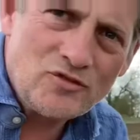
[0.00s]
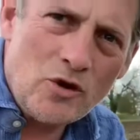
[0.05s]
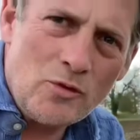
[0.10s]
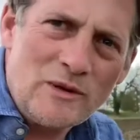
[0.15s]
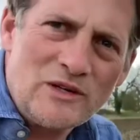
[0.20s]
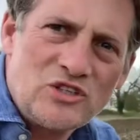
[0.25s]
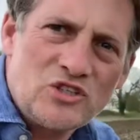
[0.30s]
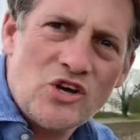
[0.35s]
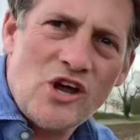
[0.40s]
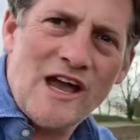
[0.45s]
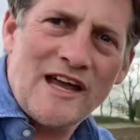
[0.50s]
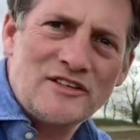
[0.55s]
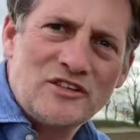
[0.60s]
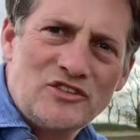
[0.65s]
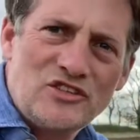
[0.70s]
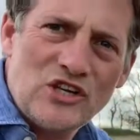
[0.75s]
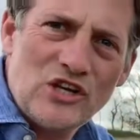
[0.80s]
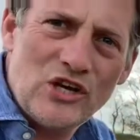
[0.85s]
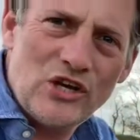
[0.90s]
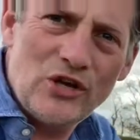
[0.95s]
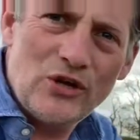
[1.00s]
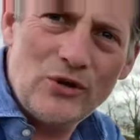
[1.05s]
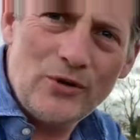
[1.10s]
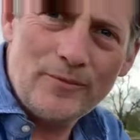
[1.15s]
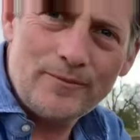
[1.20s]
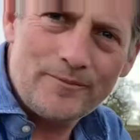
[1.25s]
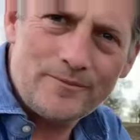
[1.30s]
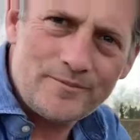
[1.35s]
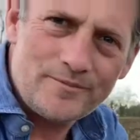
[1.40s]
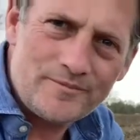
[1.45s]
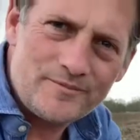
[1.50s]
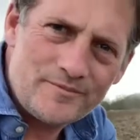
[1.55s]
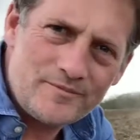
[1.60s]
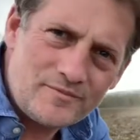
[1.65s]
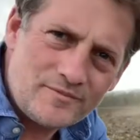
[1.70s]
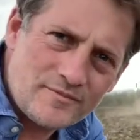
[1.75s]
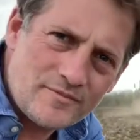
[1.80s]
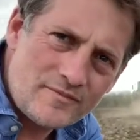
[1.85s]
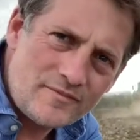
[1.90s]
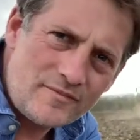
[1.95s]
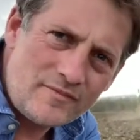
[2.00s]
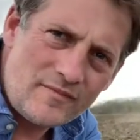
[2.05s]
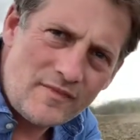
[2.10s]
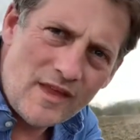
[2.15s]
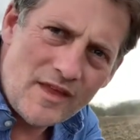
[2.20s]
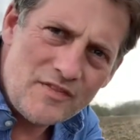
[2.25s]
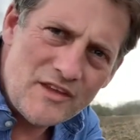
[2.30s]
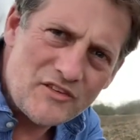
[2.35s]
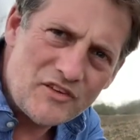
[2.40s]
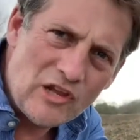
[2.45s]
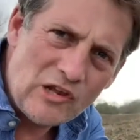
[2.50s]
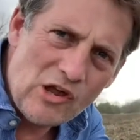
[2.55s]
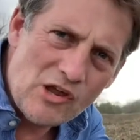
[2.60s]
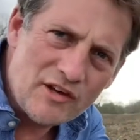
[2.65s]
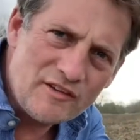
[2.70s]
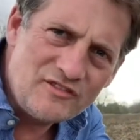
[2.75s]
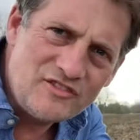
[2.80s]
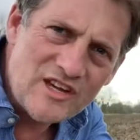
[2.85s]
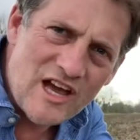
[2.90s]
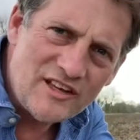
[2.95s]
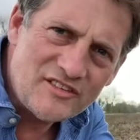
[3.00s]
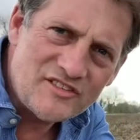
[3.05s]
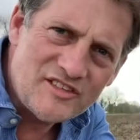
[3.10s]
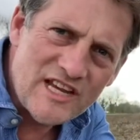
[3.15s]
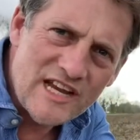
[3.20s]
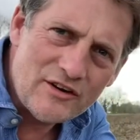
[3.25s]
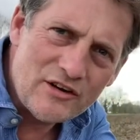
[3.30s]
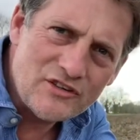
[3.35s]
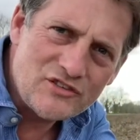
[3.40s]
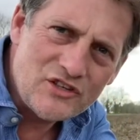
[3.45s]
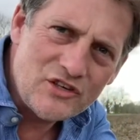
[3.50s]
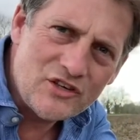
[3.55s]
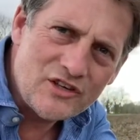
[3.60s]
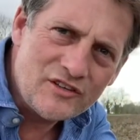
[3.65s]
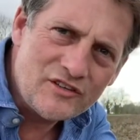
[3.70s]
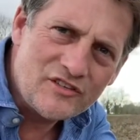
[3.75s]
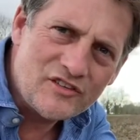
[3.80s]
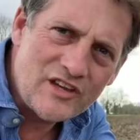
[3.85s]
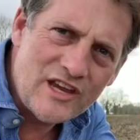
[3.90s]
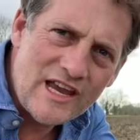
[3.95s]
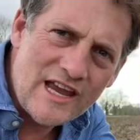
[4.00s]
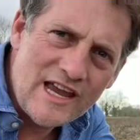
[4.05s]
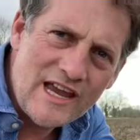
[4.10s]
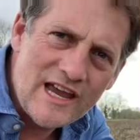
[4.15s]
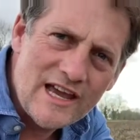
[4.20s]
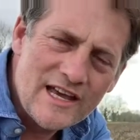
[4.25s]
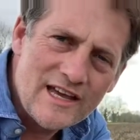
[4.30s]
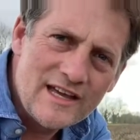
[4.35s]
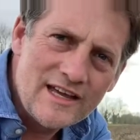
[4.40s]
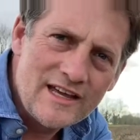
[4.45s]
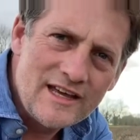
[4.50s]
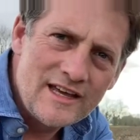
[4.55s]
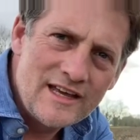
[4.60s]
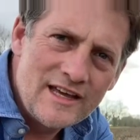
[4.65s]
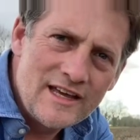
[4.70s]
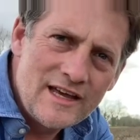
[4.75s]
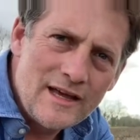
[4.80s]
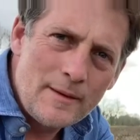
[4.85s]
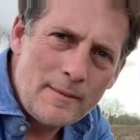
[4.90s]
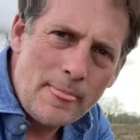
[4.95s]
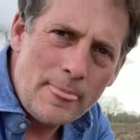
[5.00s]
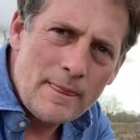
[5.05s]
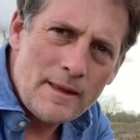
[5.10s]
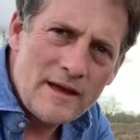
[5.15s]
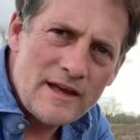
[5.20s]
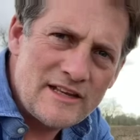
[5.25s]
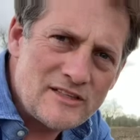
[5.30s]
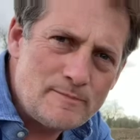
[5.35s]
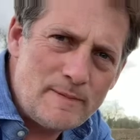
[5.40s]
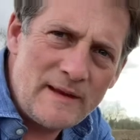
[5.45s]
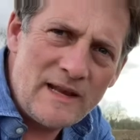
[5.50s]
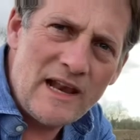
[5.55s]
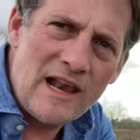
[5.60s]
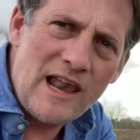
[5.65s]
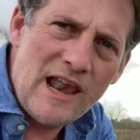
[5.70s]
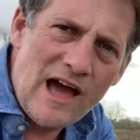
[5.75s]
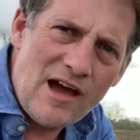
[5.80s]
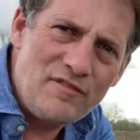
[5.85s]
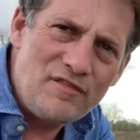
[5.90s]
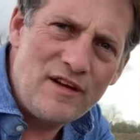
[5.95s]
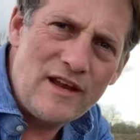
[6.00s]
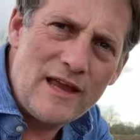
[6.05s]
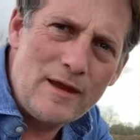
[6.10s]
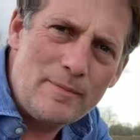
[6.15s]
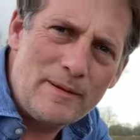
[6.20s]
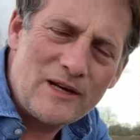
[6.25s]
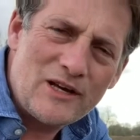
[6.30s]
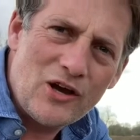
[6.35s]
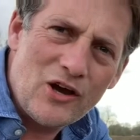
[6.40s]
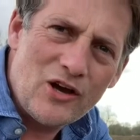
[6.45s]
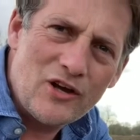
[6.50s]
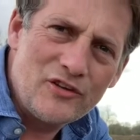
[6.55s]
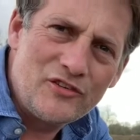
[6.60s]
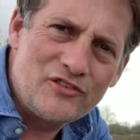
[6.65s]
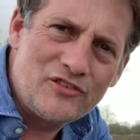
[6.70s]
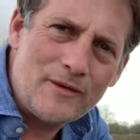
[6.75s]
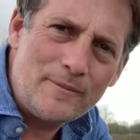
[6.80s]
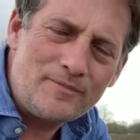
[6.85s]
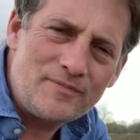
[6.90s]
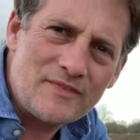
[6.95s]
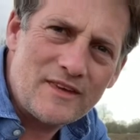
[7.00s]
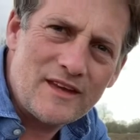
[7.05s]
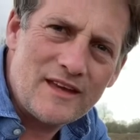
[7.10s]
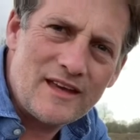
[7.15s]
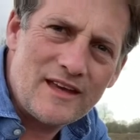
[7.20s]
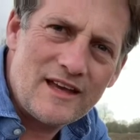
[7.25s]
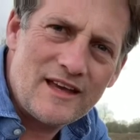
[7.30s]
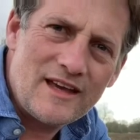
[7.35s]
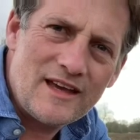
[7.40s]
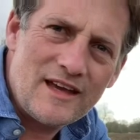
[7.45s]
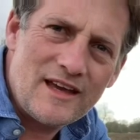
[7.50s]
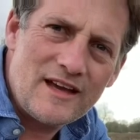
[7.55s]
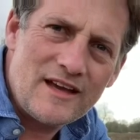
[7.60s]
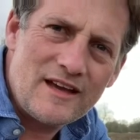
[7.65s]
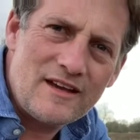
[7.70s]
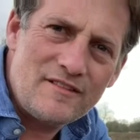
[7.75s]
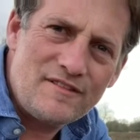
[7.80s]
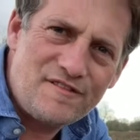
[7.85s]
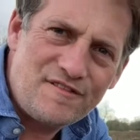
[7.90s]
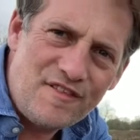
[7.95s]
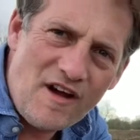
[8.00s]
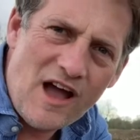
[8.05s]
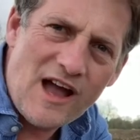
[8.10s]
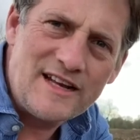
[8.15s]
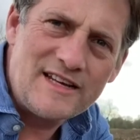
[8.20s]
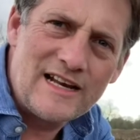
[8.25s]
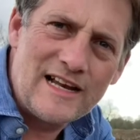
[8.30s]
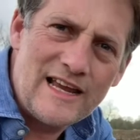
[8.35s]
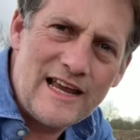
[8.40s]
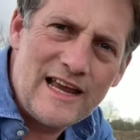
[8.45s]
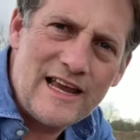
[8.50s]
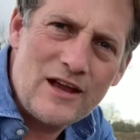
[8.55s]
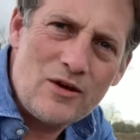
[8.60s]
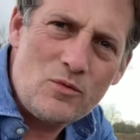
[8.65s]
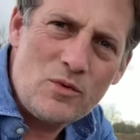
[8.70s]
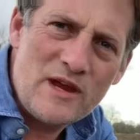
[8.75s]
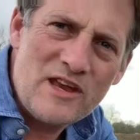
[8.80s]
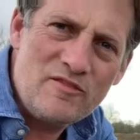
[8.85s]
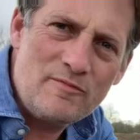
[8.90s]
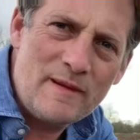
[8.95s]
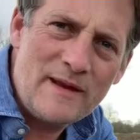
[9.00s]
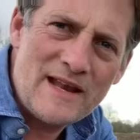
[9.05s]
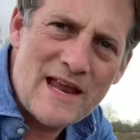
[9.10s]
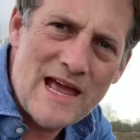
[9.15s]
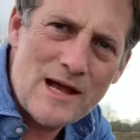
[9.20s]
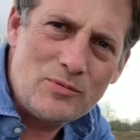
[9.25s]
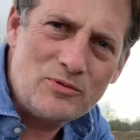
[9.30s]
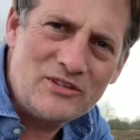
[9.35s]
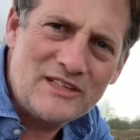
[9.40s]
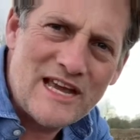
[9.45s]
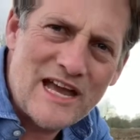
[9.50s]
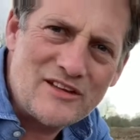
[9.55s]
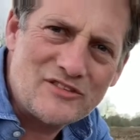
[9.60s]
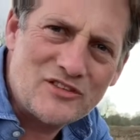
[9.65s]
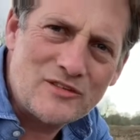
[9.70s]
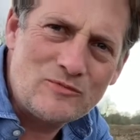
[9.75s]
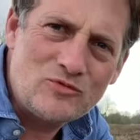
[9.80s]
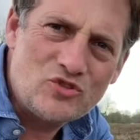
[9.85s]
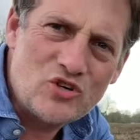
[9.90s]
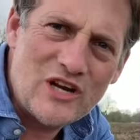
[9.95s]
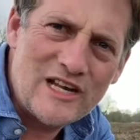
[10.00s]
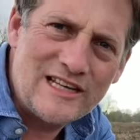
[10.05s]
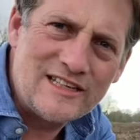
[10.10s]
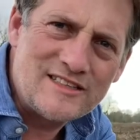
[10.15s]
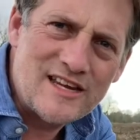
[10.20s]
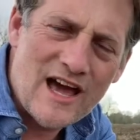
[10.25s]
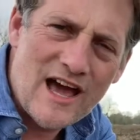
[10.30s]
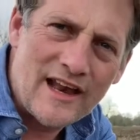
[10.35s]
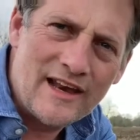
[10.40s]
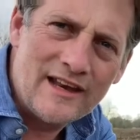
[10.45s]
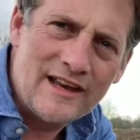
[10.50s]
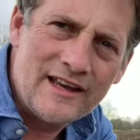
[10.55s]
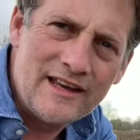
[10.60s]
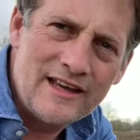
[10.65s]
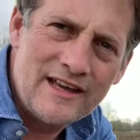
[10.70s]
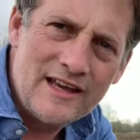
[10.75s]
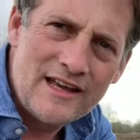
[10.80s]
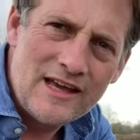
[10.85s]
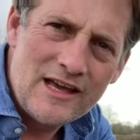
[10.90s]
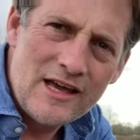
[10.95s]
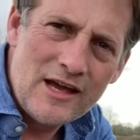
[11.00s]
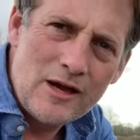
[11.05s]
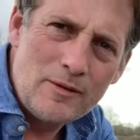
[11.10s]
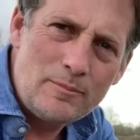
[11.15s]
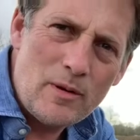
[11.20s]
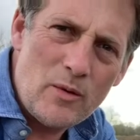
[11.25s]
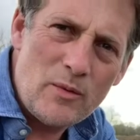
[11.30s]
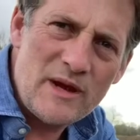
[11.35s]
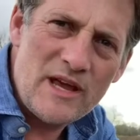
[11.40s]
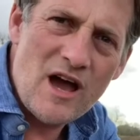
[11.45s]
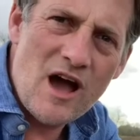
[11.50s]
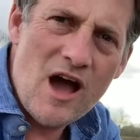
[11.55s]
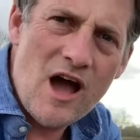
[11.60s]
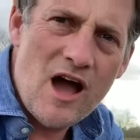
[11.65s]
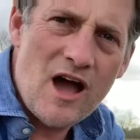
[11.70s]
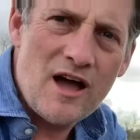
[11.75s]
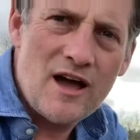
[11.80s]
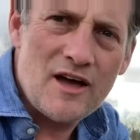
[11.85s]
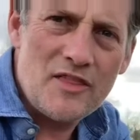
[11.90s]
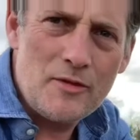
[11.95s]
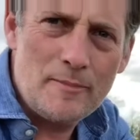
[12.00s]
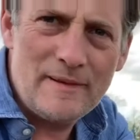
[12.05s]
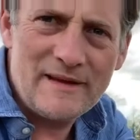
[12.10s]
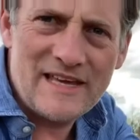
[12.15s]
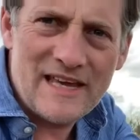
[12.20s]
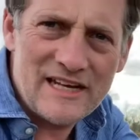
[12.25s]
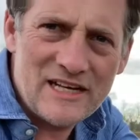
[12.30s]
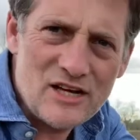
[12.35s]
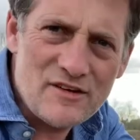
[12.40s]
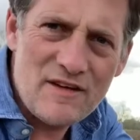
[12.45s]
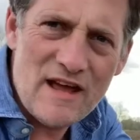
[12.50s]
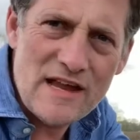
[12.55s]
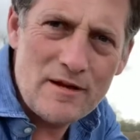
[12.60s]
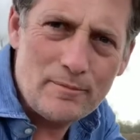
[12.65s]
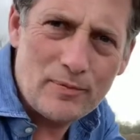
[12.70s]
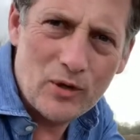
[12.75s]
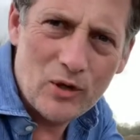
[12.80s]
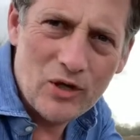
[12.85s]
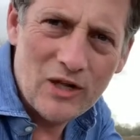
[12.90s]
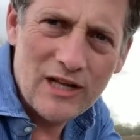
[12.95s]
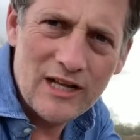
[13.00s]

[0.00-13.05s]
we're trying to do. There's a lot of dust here, as you can see. It's been lovely because finally we've been able to get some drilling done. But we are at the beginning of April,